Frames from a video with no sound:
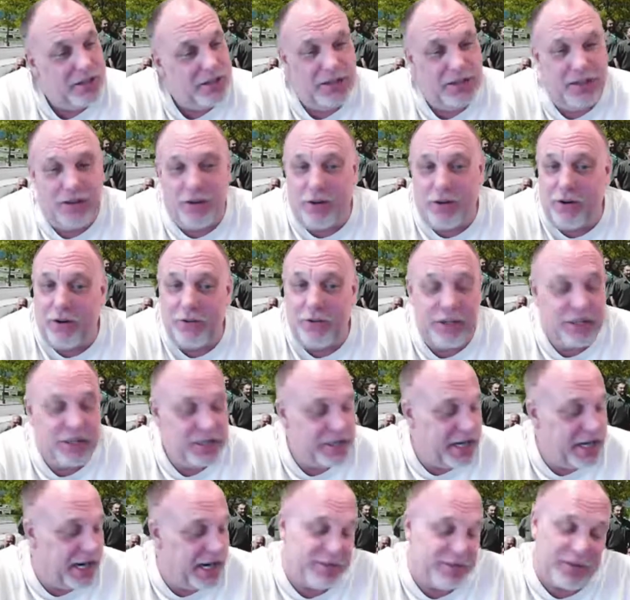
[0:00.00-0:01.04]
all these
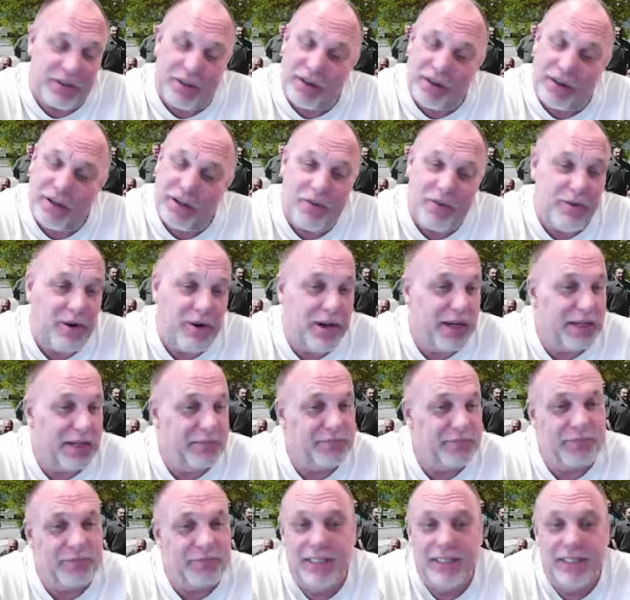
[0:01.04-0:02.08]
camps are going to go
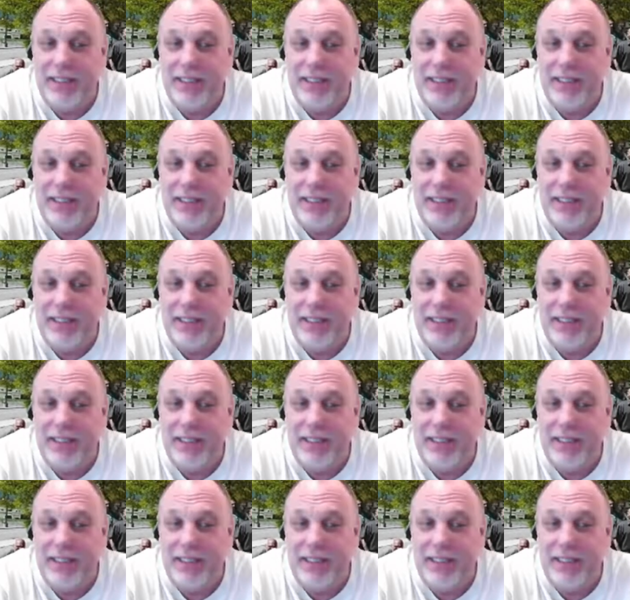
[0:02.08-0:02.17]
on